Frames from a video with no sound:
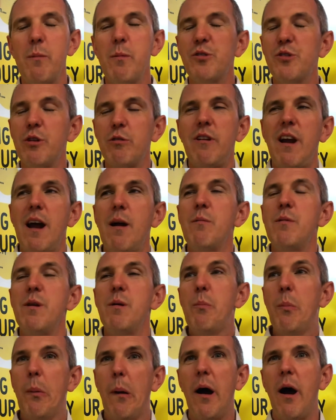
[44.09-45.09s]
We're
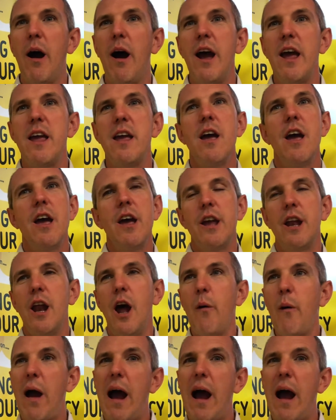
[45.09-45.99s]
surrounded by, you know,